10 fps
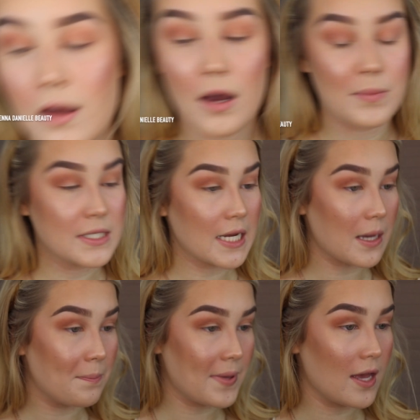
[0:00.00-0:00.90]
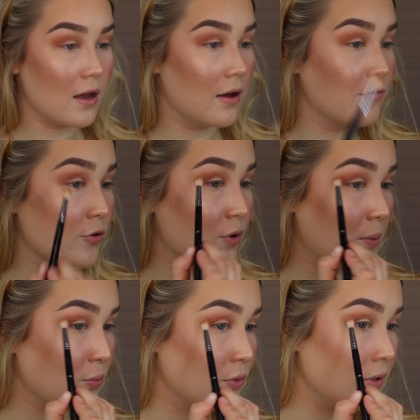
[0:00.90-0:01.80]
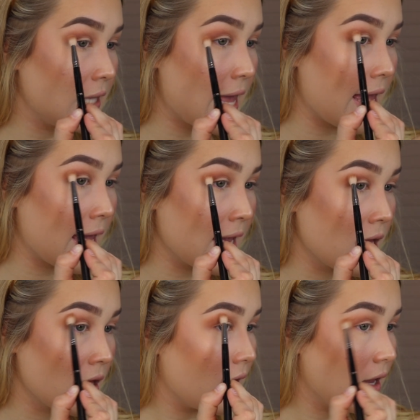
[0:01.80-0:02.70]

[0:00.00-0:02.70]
I'm going to take a bit of Creme Brûlée